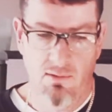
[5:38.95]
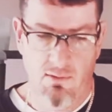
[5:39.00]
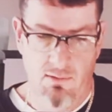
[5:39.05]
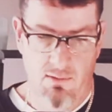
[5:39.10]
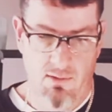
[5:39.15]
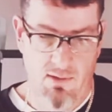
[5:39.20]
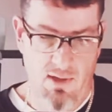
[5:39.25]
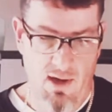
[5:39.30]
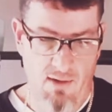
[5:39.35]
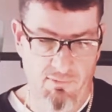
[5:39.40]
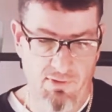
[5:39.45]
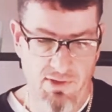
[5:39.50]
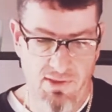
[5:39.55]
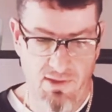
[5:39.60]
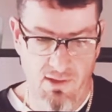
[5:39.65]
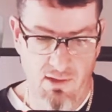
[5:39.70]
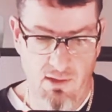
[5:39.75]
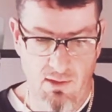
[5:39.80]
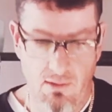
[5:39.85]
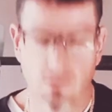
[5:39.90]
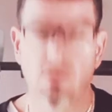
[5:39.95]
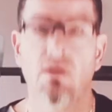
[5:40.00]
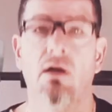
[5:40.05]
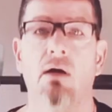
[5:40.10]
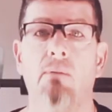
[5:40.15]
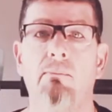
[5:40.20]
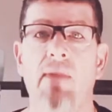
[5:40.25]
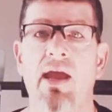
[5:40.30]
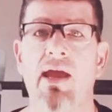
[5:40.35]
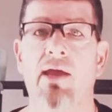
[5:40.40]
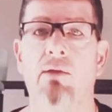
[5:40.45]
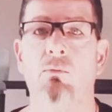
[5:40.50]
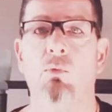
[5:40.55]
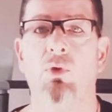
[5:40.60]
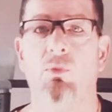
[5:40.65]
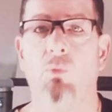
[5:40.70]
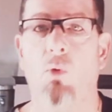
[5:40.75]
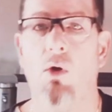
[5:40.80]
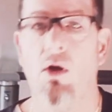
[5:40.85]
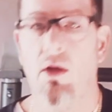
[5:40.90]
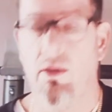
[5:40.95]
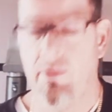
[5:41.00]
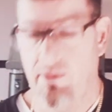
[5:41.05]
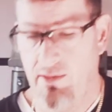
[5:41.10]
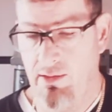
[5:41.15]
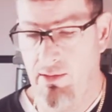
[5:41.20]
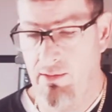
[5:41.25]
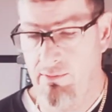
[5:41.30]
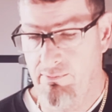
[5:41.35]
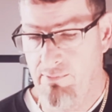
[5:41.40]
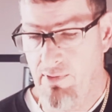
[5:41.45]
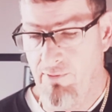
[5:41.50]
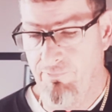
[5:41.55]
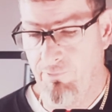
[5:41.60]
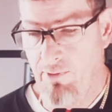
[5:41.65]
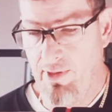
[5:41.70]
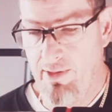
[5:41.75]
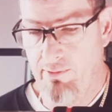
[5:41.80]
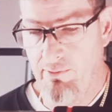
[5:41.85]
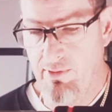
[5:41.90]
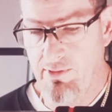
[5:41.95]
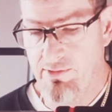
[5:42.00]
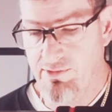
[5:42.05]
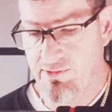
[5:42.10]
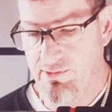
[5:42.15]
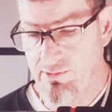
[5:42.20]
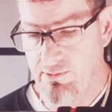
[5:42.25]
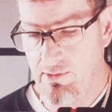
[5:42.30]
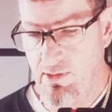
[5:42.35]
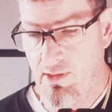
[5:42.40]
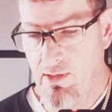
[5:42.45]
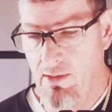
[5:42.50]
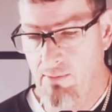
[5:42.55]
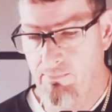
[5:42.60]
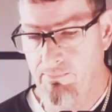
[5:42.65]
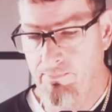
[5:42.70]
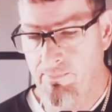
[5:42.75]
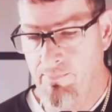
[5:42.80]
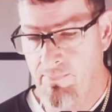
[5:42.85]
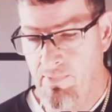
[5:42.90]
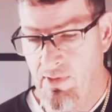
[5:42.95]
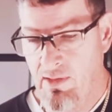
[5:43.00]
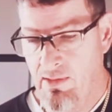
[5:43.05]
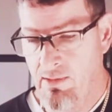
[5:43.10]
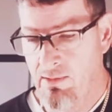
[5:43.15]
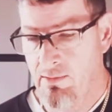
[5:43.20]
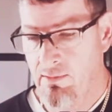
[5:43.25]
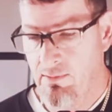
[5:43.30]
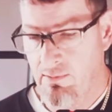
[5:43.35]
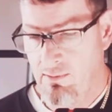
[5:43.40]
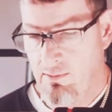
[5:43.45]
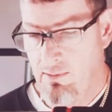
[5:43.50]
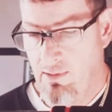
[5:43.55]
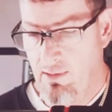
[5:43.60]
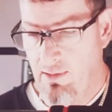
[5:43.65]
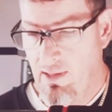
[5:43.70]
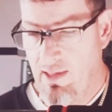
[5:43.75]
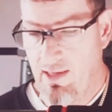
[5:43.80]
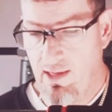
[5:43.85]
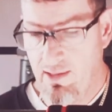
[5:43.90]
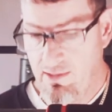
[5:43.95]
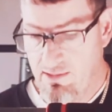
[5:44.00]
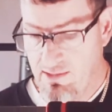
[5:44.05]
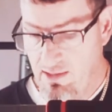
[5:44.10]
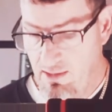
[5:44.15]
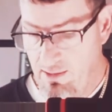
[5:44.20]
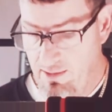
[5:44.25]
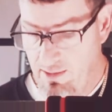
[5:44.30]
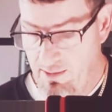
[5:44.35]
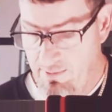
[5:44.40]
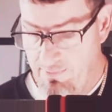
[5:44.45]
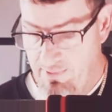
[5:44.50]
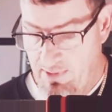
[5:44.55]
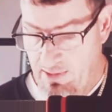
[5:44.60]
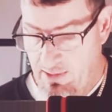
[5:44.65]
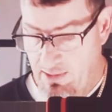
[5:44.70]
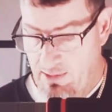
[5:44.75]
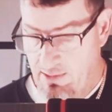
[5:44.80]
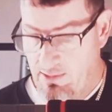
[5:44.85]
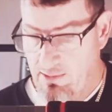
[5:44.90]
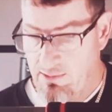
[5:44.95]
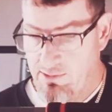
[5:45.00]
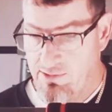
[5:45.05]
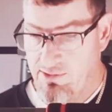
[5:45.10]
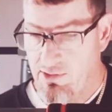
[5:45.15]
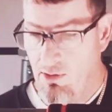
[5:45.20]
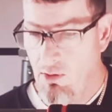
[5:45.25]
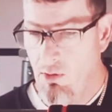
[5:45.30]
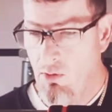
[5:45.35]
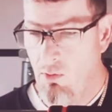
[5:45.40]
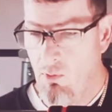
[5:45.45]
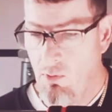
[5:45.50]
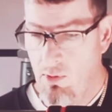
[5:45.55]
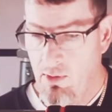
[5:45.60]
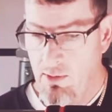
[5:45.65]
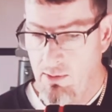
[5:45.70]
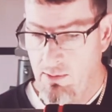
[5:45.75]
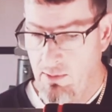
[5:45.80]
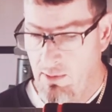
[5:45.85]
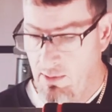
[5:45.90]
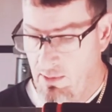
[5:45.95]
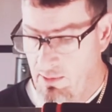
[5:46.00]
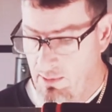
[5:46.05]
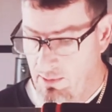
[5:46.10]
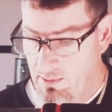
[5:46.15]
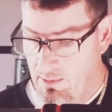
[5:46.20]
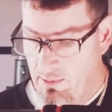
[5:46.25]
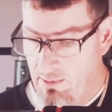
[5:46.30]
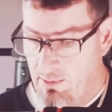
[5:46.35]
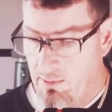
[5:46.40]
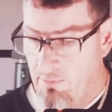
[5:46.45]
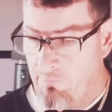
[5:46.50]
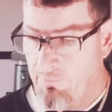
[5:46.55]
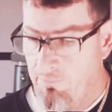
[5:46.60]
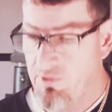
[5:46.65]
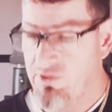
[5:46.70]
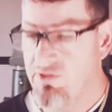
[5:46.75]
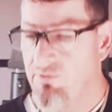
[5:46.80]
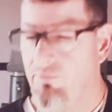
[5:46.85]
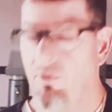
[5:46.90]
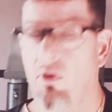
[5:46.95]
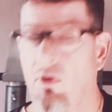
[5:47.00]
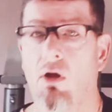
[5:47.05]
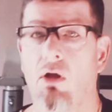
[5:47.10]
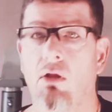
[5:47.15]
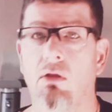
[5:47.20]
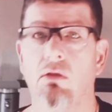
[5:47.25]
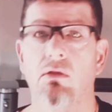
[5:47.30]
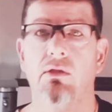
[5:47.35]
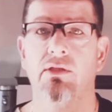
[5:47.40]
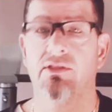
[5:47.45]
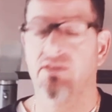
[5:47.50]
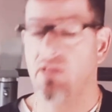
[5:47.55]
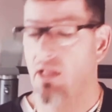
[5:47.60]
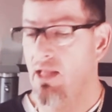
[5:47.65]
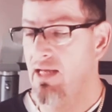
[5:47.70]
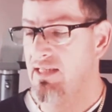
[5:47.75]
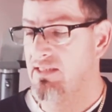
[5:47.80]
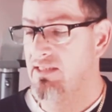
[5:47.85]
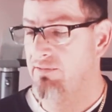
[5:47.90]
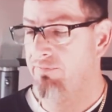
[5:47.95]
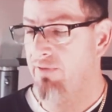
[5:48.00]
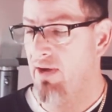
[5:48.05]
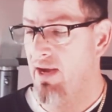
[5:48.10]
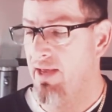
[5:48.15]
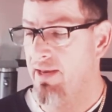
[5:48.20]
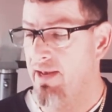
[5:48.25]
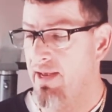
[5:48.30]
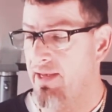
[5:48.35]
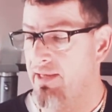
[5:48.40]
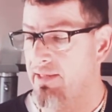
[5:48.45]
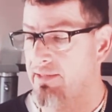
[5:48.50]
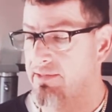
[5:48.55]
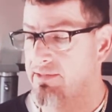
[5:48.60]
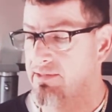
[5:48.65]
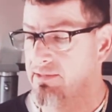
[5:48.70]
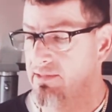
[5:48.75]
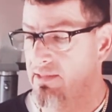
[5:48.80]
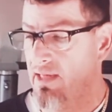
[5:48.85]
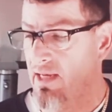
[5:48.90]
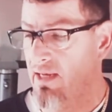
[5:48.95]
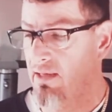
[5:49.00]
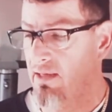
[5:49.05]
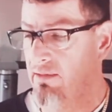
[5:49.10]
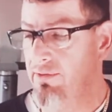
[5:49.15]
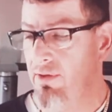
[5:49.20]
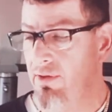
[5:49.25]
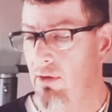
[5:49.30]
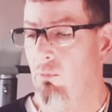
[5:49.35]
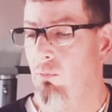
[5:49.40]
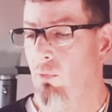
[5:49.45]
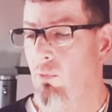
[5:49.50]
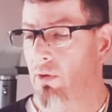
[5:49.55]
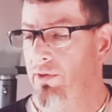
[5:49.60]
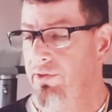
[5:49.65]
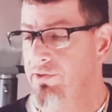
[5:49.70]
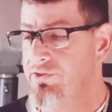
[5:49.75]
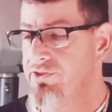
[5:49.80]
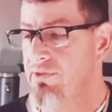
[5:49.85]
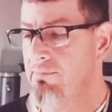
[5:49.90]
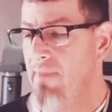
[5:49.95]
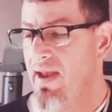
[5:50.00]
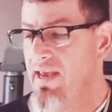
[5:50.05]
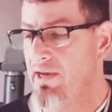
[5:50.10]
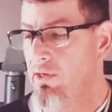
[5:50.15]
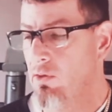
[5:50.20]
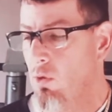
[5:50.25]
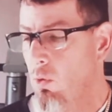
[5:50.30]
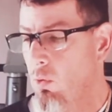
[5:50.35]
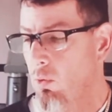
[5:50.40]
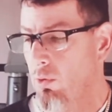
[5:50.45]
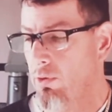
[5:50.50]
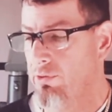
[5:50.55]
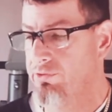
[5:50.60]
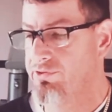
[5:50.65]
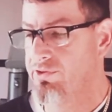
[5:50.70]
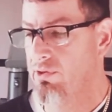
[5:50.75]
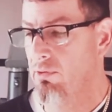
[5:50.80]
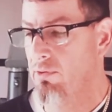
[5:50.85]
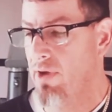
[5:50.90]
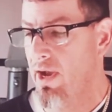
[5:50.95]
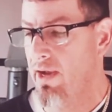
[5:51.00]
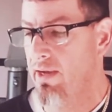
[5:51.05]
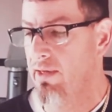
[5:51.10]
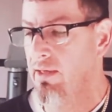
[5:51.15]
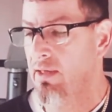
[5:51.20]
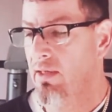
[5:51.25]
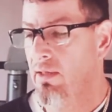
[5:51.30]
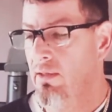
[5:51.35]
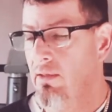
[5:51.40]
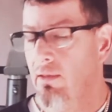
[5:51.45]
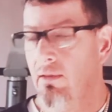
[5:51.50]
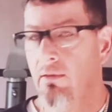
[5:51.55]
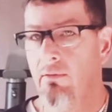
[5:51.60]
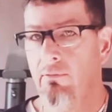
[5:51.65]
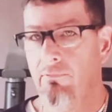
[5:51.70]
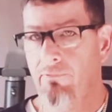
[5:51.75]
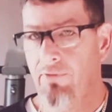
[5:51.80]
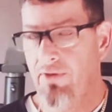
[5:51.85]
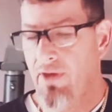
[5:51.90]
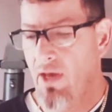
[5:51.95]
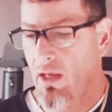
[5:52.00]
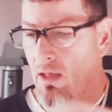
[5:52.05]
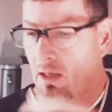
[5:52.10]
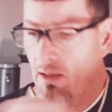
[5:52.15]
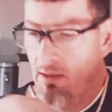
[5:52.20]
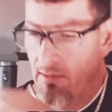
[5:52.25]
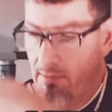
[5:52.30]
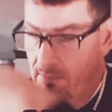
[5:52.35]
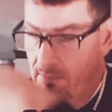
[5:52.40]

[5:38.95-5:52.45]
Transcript: everything a man would want in a fragrance. Um, I gotta tell you, so First of all, it's classified as well. Here's the main accords. Okay, vanilla.